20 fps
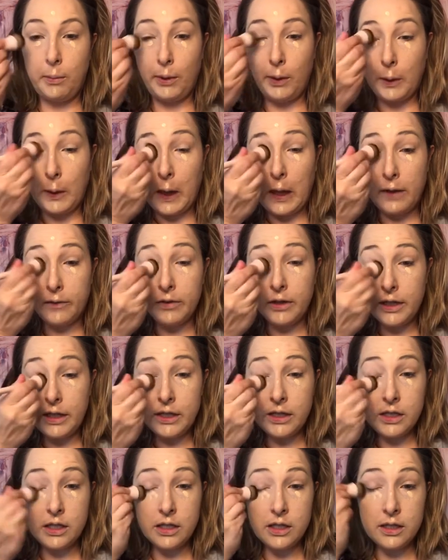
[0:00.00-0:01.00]

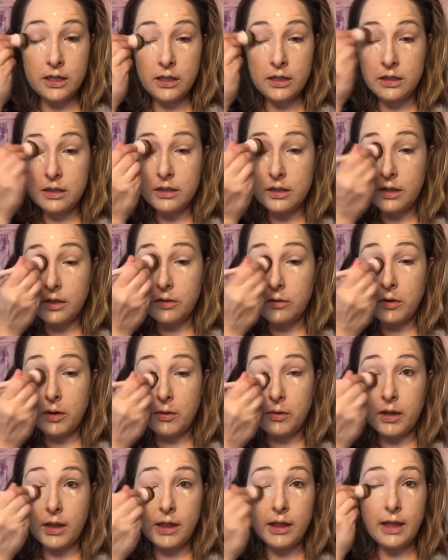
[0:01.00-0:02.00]
coverage. There's nothing wrong
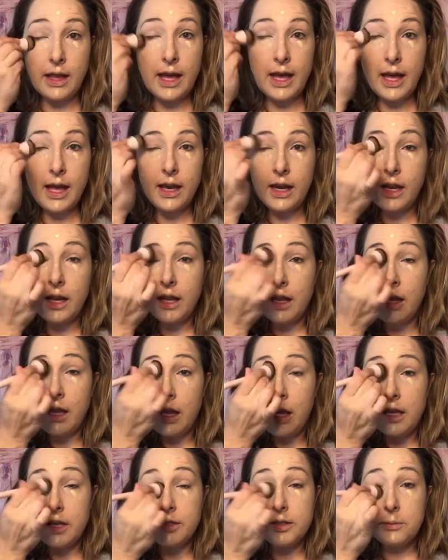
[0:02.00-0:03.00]
with that.
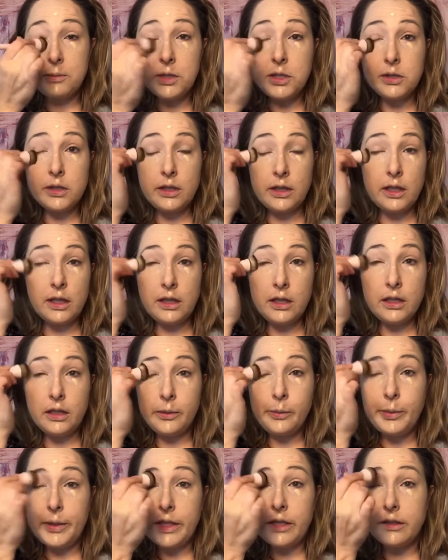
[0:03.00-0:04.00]
So I'm using the little
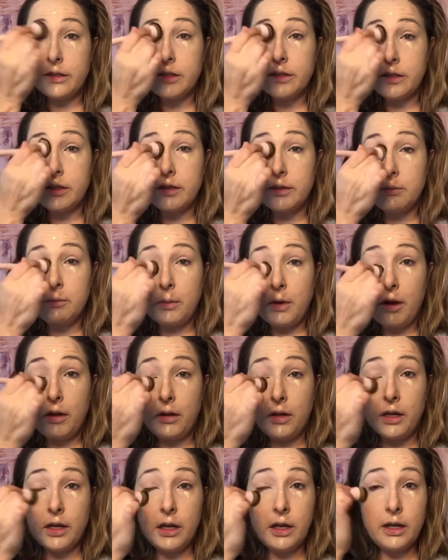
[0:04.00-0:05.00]
bit
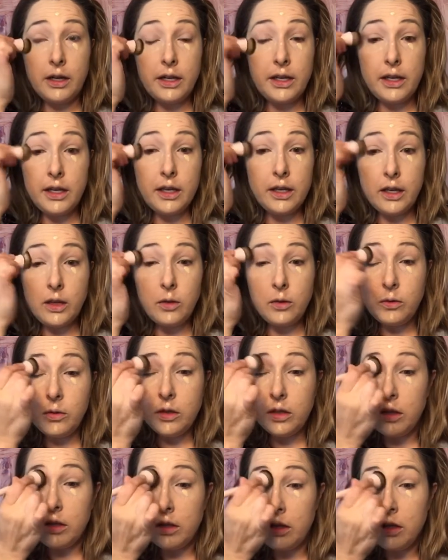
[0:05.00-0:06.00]
smaller Eco
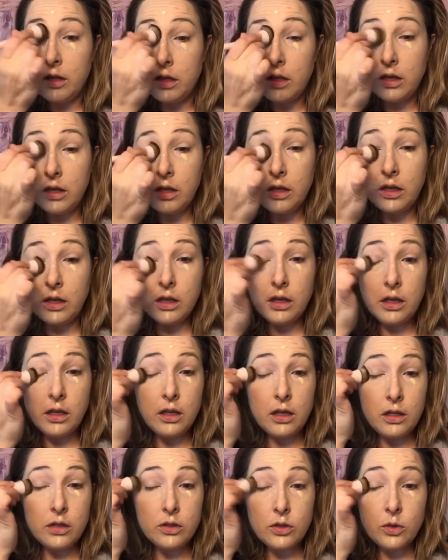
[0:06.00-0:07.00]

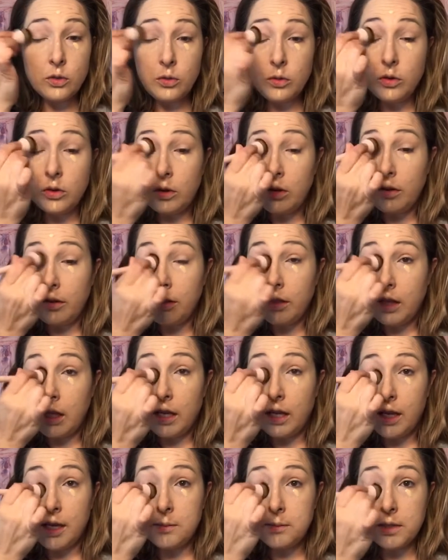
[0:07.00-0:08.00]
tool.
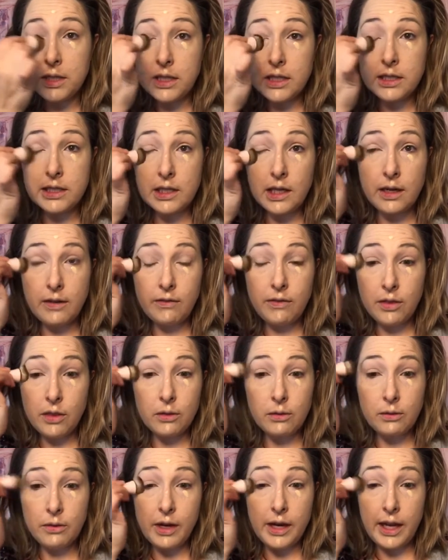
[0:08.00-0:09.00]
It comes in a set of
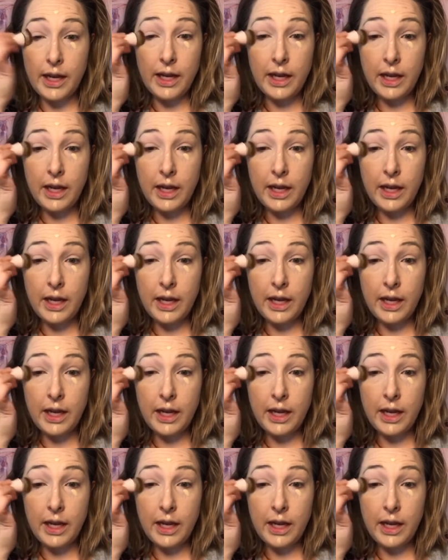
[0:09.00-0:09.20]
3.